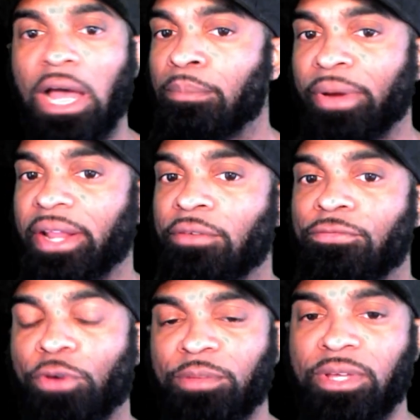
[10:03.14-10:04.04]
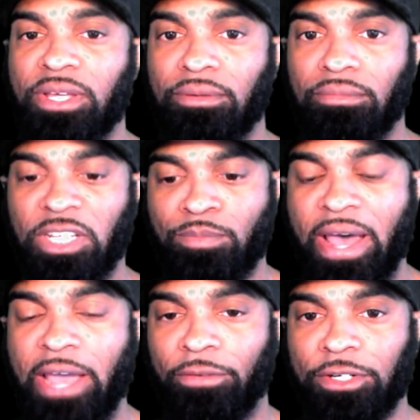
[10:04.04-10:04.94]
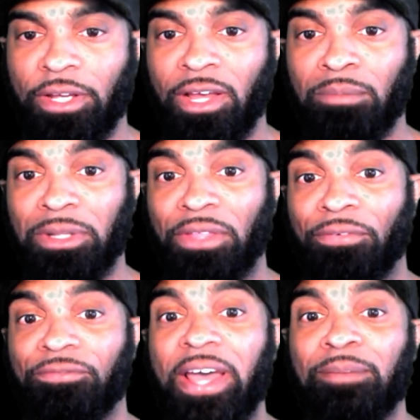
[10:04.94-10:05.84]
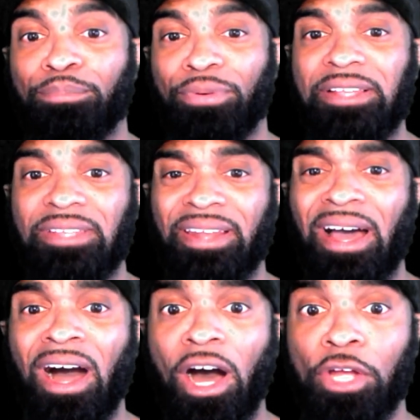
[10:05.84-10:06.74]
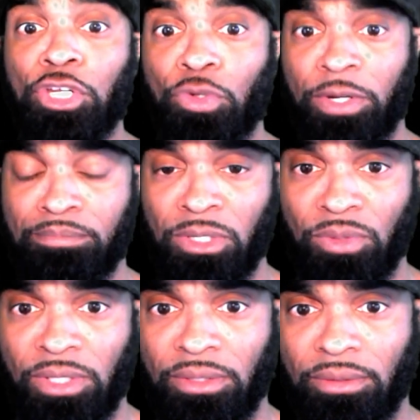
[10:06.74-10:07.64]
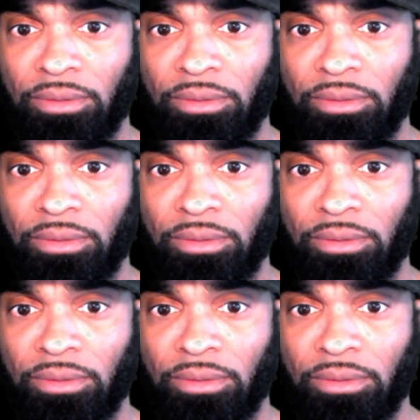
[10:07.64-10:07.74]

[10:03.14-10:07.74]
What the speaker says: I'm bringing in $40 million. That's my average. But the fight brings in $100 million.